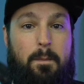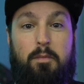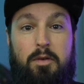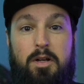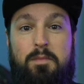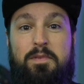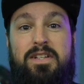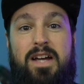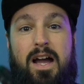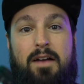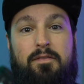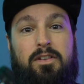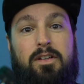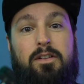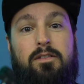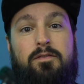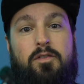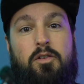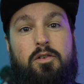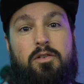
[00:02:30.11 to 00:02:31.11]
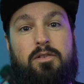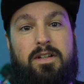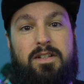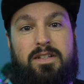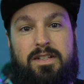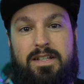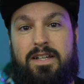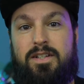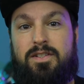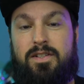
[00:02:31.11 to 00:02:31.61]
I'm going to be diving a little further
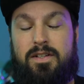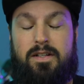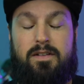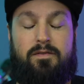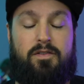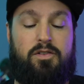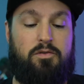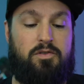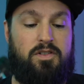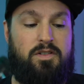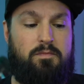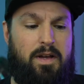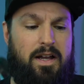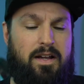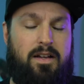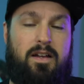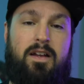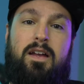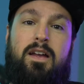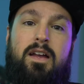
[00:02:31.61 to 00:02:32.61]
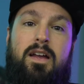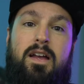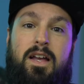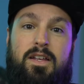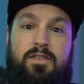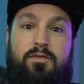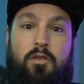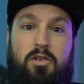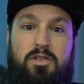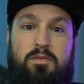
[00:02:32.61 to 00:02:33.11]
into each and individual spec
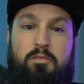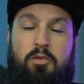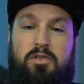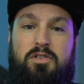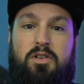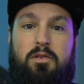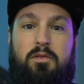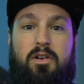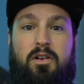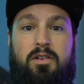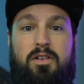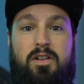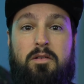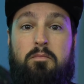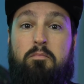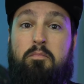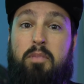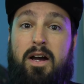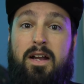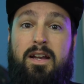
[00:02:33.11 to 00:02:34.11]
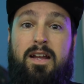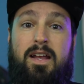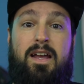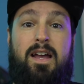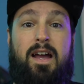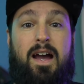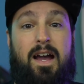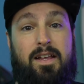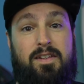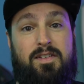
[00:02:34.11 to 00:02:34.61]
as far as the board's going on here, but
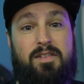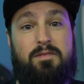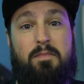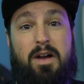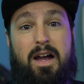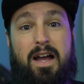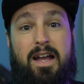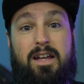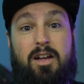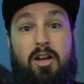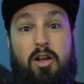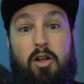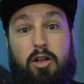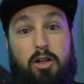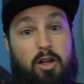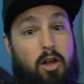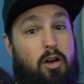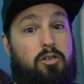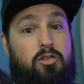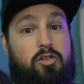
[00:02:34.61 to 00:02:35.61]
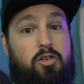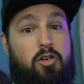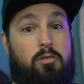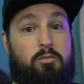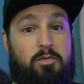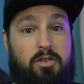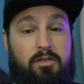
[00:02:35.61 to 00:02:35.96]
this is my long-term